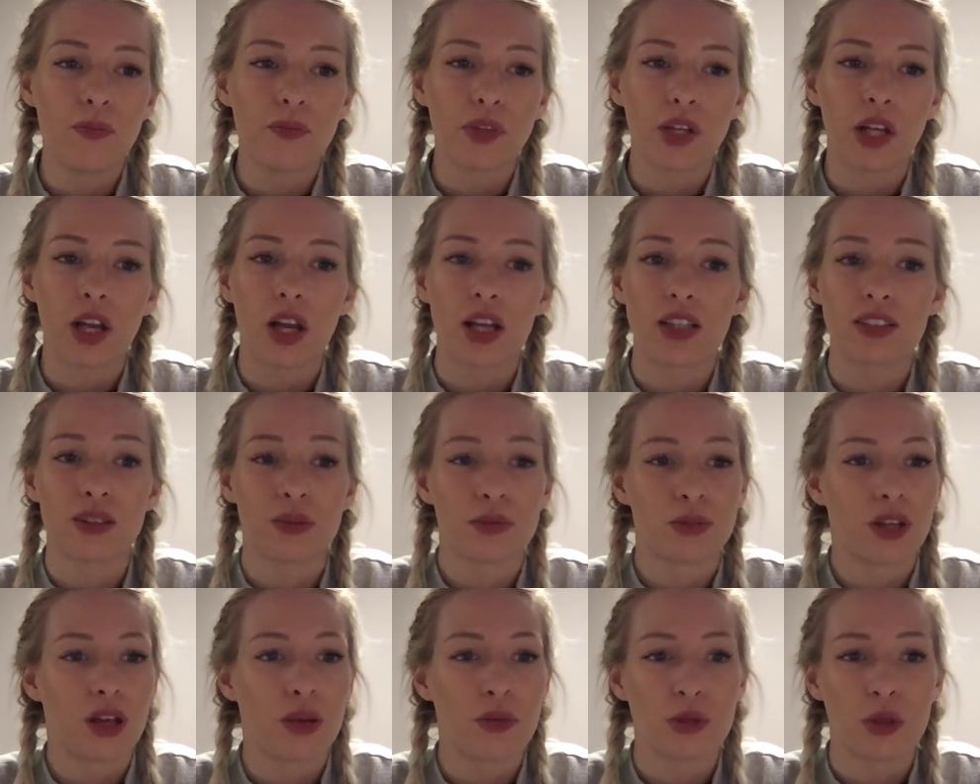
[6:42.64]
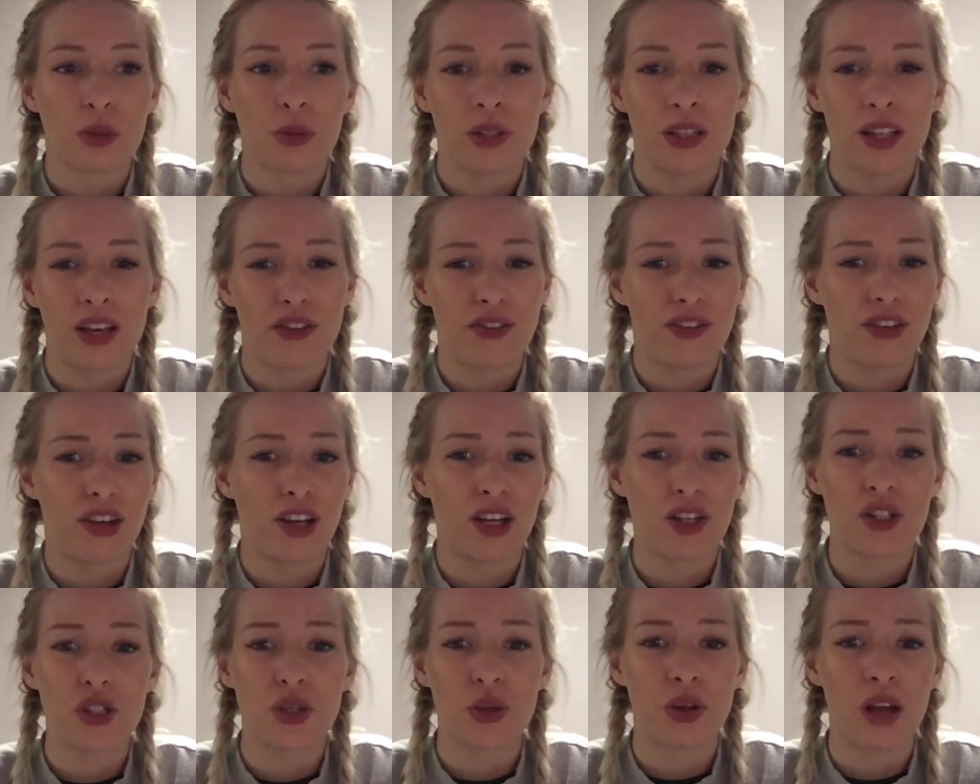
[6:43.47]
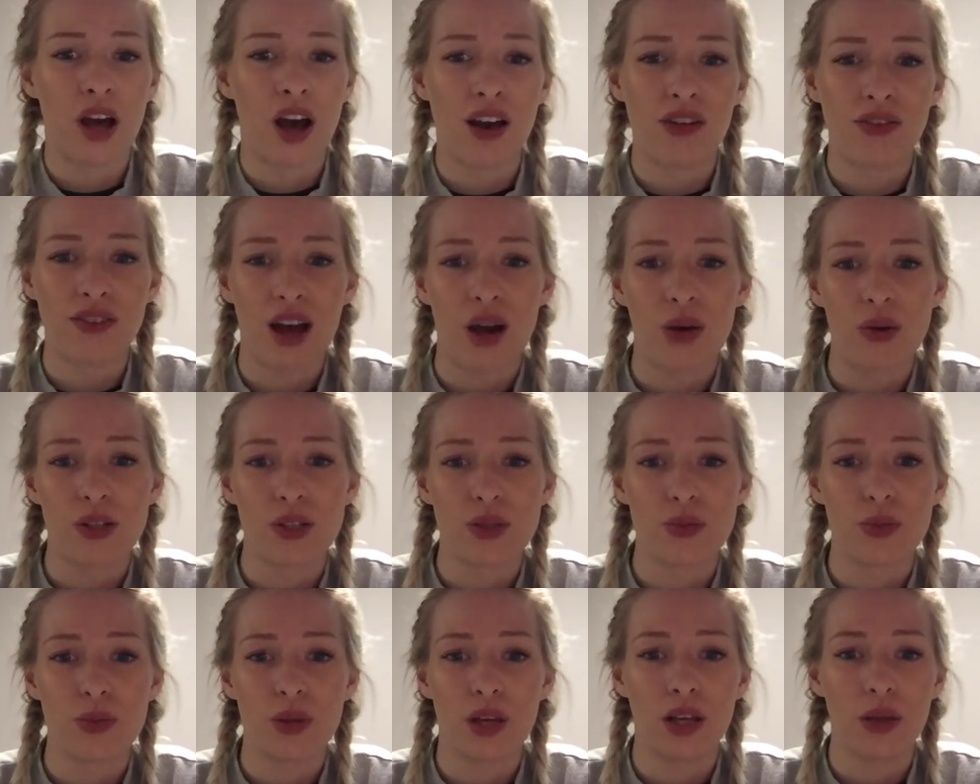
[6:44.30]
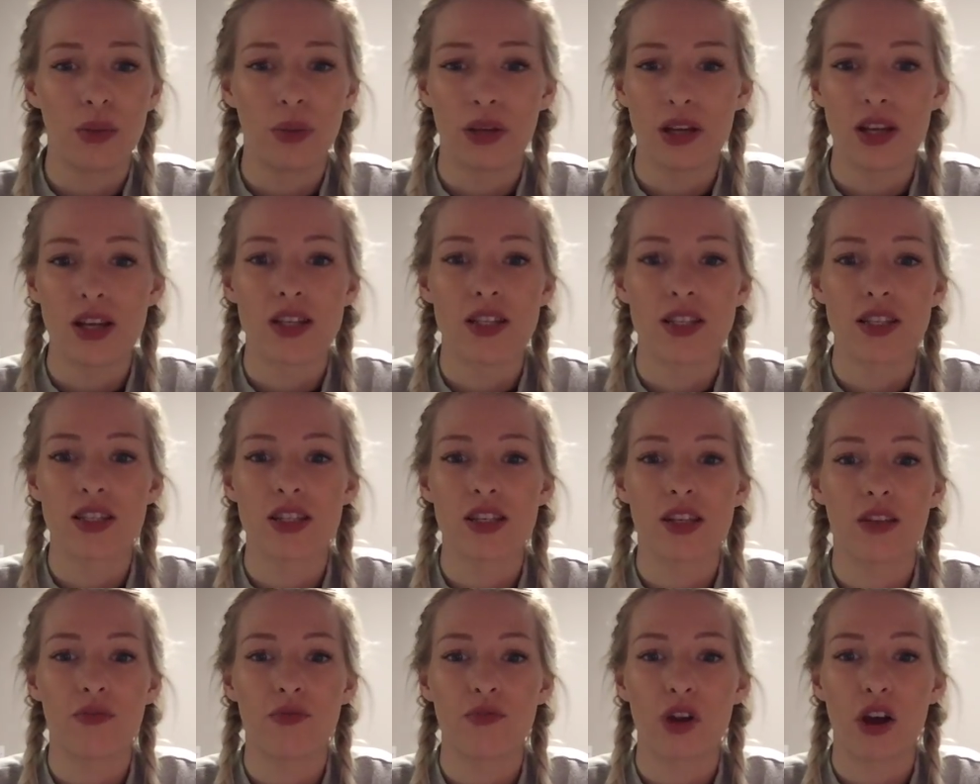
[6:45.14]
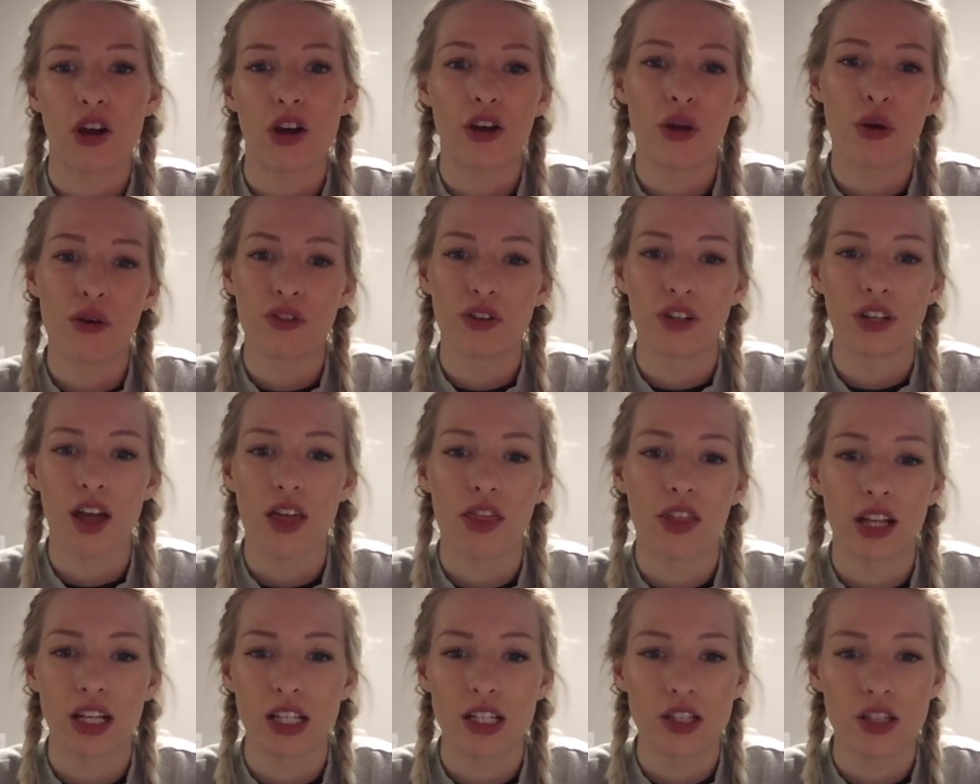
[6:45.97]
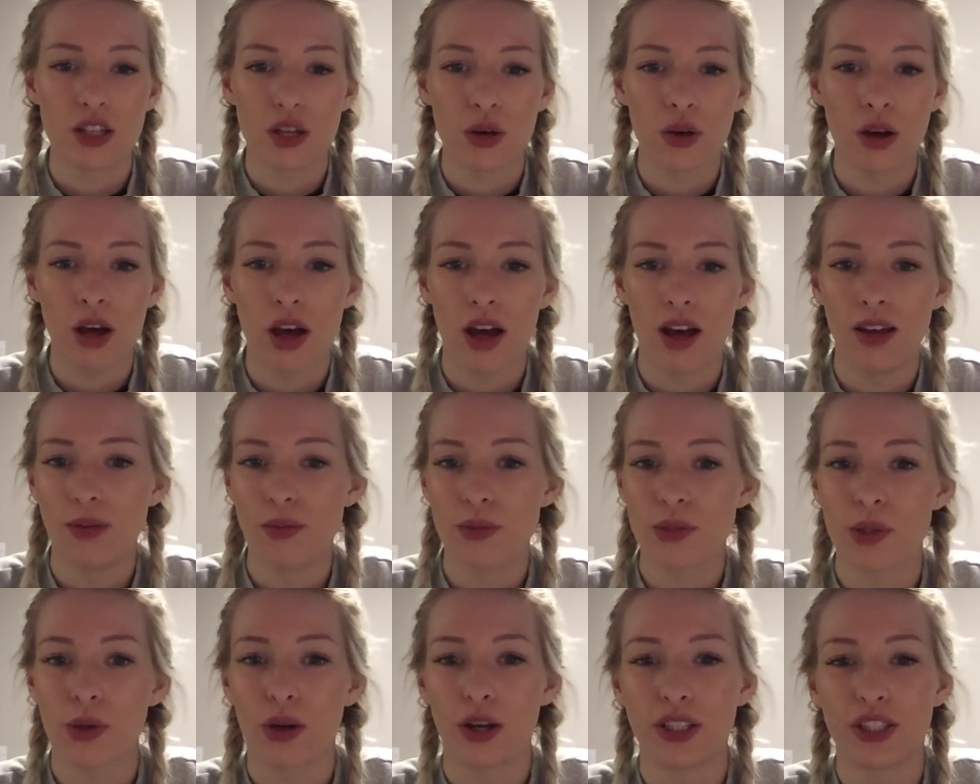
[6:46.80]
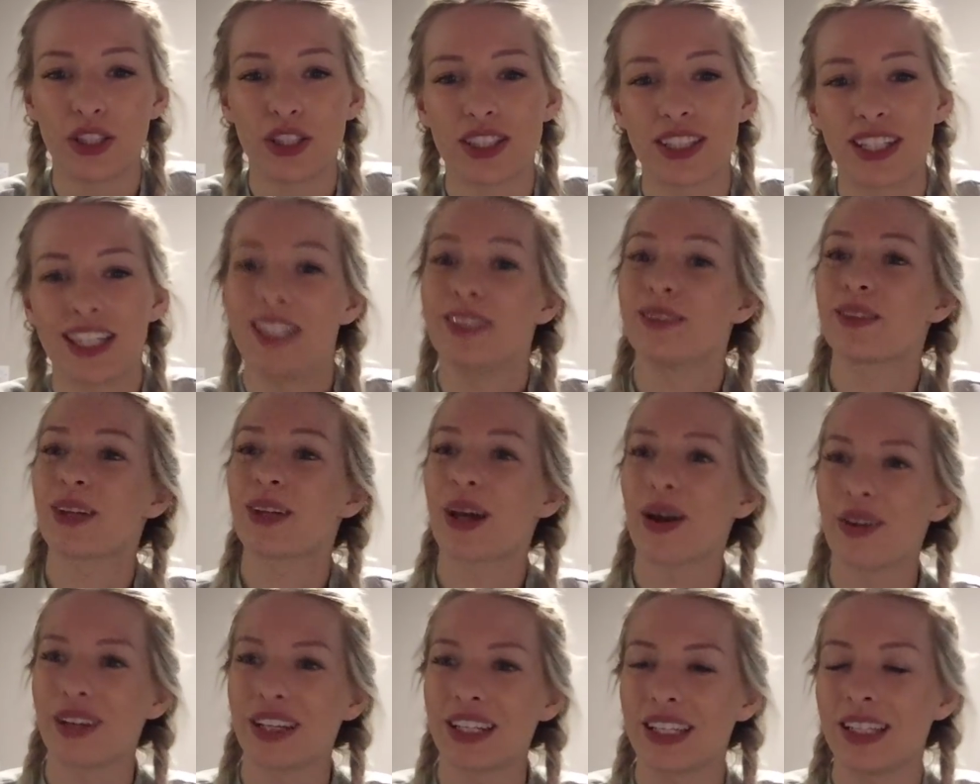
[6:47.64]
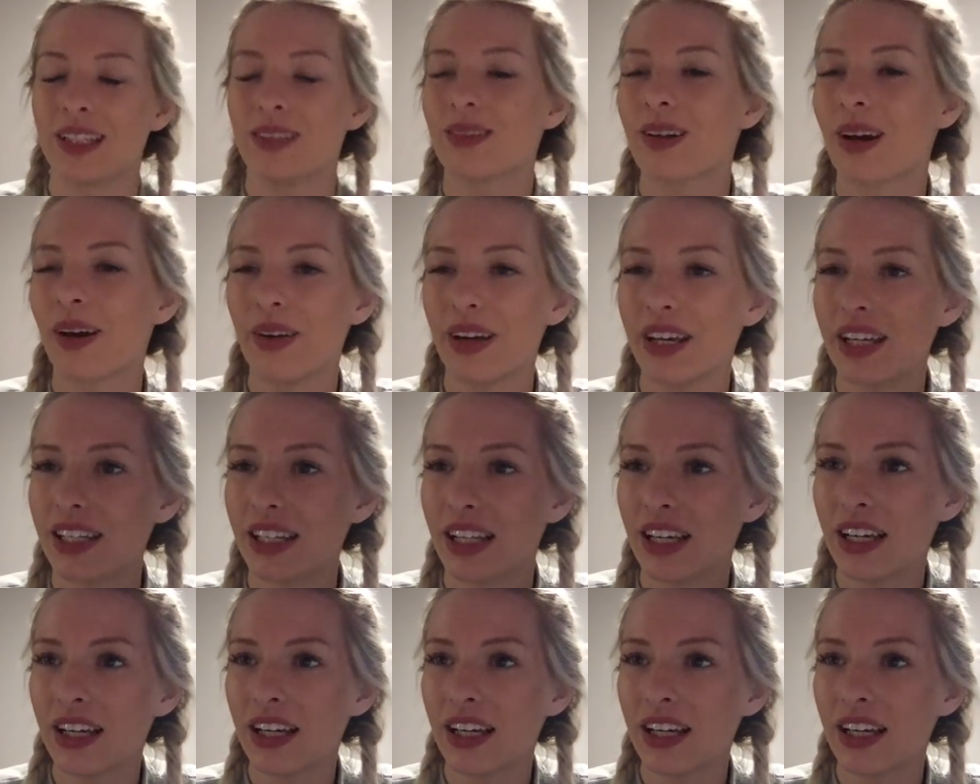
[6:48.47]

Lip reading: Like sometimes I'll be there for like 2.5 hours purely because I know I've got nothing to do at home, so I just keep going and keep going.